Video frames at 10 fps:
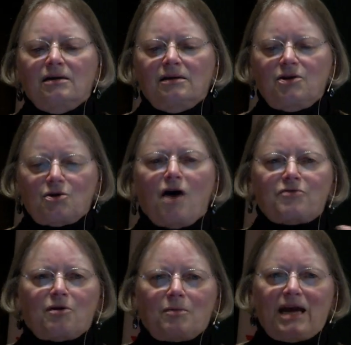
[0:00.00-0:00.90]
dissolved
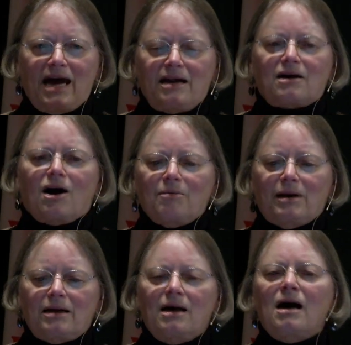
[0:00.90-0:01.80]
organic
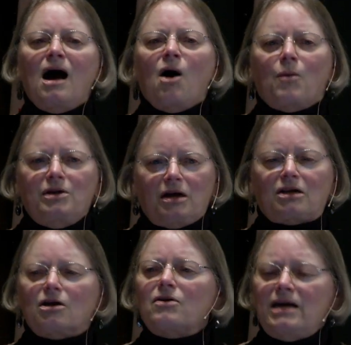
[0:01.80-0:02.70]
carbon, when they
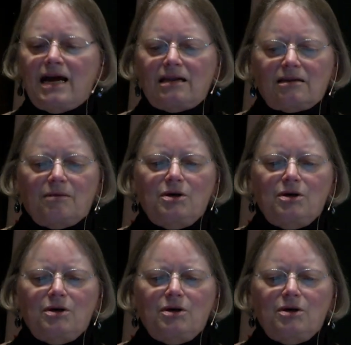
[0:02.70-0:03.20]
chlorinate them,